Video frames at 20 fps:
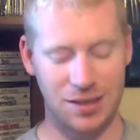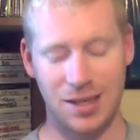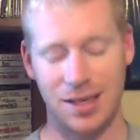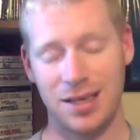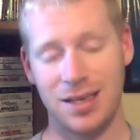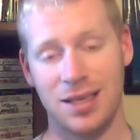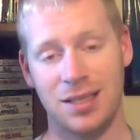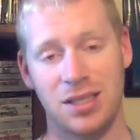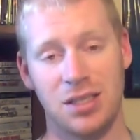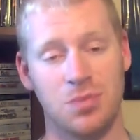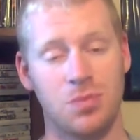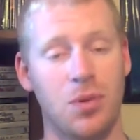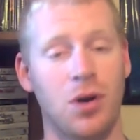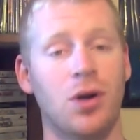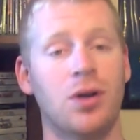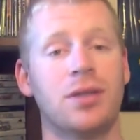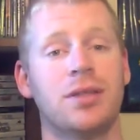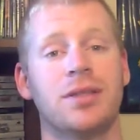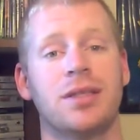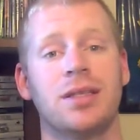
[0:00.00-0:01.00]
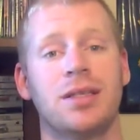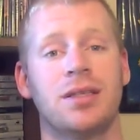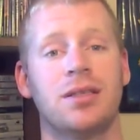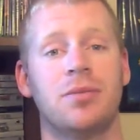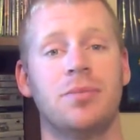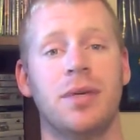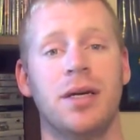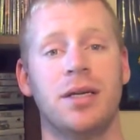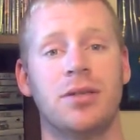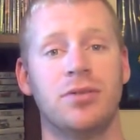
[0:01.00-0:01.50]
hey, I just bought it, can I get the
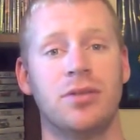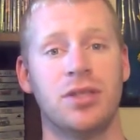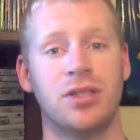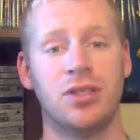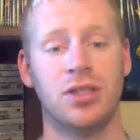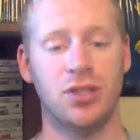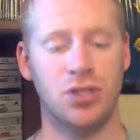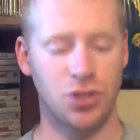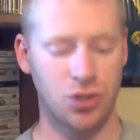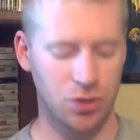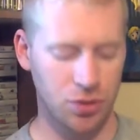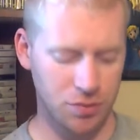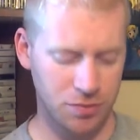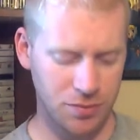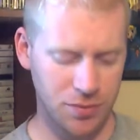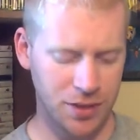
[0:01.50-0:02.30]
manual? They said sure.